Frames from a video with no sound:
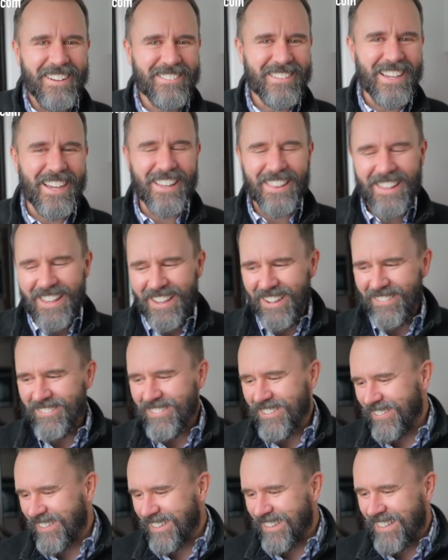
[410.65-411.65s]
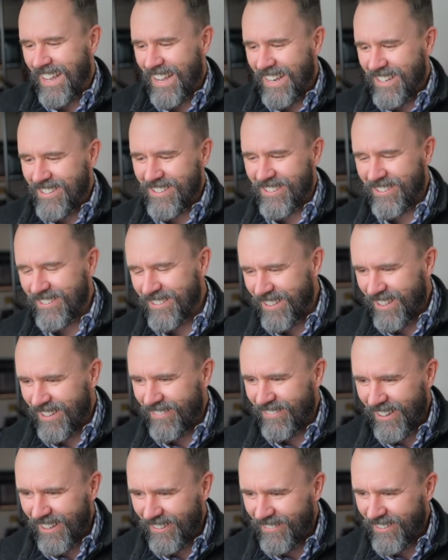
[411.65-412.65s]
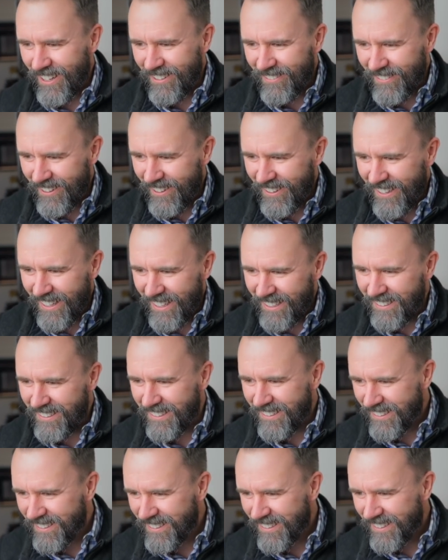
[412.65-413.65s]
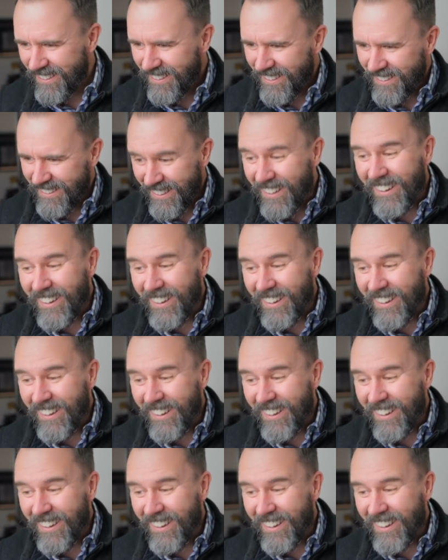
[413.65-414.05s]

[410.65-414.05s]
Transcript: I've got a lot, I'm doing dad jokes at the very, very, very end. No.